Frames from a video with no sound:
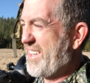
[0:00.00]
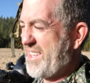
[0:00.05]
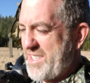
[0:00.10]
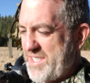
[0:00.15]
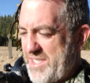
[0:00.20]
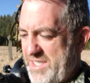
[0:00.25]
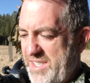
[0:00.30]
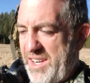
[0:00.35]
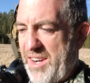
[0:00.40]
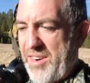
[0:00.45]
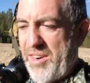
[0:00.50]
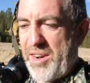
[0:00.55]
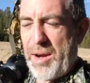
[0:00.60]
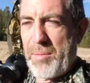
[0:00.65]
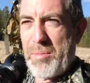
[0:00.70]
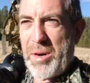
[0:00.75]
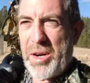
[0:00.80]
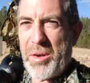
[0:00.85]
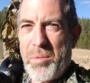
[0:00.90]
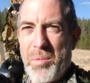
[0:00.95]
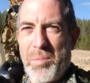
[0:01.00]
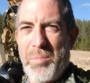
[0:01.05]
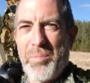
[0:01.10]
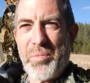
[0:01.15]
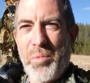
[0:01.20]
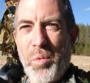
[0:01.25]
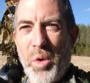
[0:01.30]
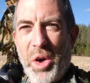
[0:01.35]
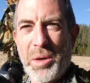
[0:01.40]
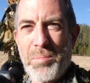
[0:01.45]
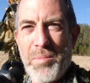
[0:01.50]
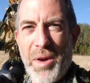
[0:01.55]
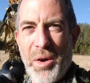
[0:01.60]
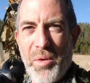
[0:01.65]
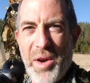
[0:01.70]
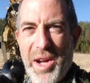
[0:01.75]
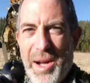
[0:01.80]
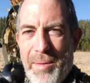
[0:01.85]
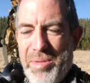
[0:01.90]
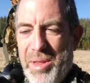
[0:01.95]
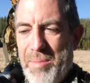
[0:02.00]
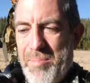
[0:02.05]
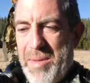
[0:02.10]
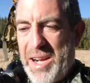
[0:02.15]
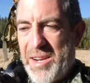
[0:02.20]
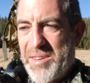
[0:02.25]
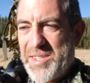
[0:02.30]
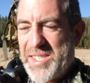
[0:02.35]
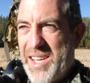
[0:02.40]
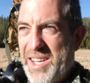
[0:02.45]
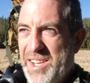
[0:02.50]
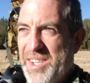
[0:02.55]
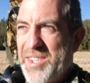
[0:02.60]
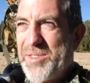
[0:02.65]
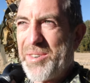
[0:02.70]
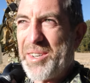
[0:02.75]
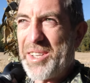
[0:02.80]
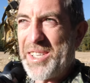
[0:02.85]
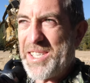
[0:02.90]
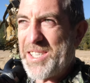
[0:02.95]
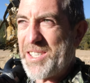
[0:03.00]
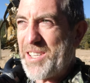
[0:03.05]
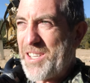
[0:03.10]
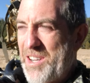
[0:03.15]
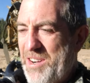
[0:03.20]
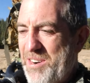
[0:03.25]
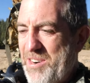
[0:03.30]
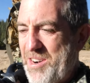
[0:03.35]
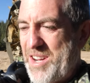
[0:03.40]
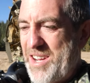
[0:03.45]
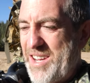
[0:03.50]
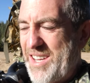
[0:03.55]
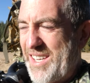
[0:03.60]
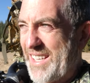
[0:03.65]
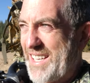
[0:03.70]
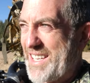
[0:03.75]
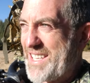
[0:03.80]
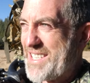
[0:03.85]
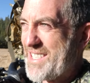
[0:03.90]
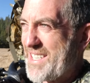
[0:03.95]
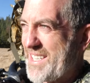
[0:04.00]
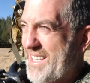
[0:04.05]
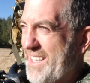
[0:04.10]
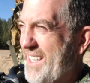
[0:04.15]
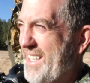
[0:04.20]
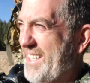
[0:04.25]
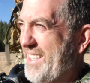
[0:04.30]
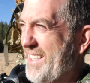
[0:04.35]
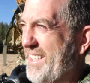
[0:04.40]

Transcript: So I'm gonna work my way up the meadow's edge really slow and easy.